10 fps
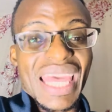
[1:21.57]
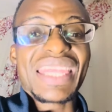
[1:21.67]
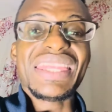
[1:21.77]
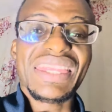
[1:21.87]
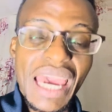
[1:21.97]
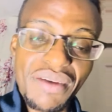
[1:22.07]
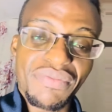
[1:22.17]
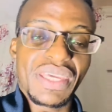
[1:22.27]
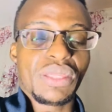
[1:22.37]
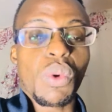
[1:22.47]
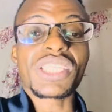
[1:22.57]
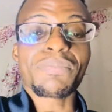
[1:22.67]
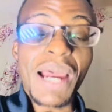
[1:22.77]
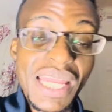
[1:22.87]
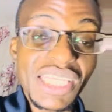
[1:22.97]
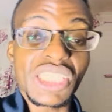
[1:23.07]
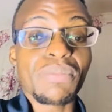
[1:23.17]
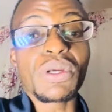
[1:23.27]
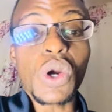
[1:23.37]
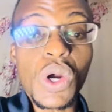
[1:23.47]
David was punished
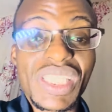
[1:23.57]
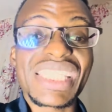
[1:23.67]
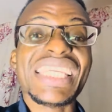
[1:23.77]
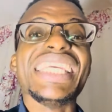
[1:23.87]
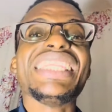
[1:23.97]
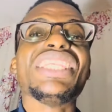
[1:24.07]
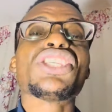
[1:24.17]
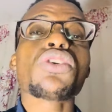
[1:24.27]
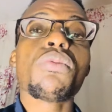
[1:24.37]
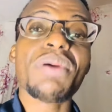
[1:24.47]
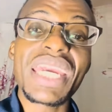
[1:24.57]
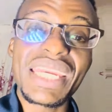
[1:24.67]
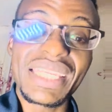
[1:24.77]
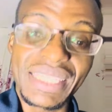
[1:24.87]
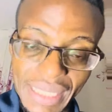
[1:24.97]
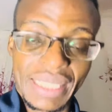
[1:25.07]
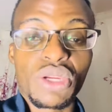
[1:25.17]
because he disobeyed.